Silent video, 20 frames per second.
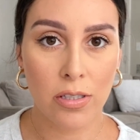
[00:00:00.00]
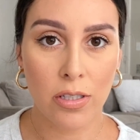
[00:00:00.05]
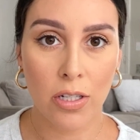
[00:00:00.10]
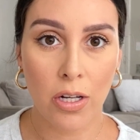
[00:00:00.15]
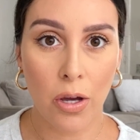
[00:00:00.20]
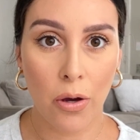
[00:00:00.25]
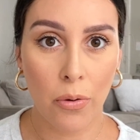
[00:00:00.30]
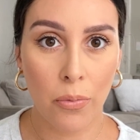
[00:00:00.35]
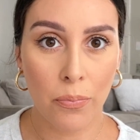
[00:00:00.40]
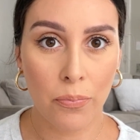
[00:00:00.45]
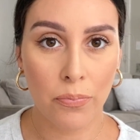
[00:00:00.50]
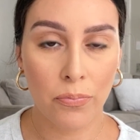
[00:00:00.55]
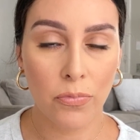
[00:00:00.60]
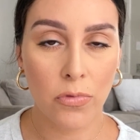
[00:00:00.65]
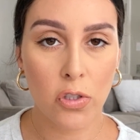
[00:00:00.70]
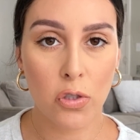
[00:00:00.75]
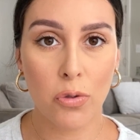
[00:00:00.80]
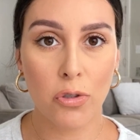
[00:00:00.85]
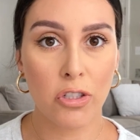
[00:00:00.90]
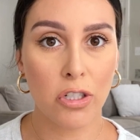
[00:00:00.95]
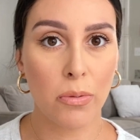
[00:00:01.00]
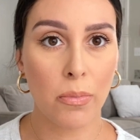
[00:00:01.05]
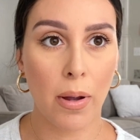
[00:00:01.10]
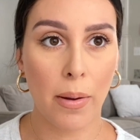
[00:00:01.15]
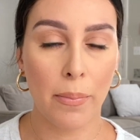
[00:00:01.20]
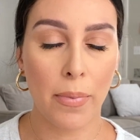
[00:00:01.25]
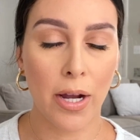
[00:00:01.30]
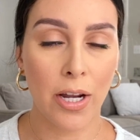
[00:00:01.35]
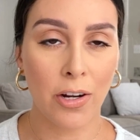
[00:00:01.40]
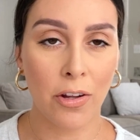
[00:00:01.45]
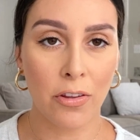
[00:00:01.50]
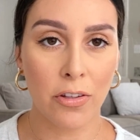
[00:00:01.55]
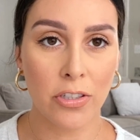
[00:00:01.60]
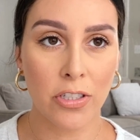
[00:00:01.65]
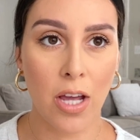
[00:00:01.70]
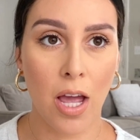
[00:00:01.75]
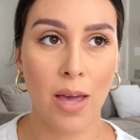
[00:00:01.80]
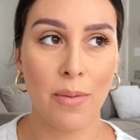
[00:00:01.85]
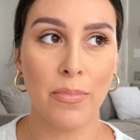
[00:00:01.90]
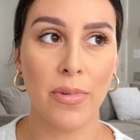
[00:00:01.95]
you know, switching my mind all the
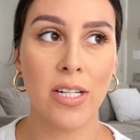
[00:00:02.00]
time.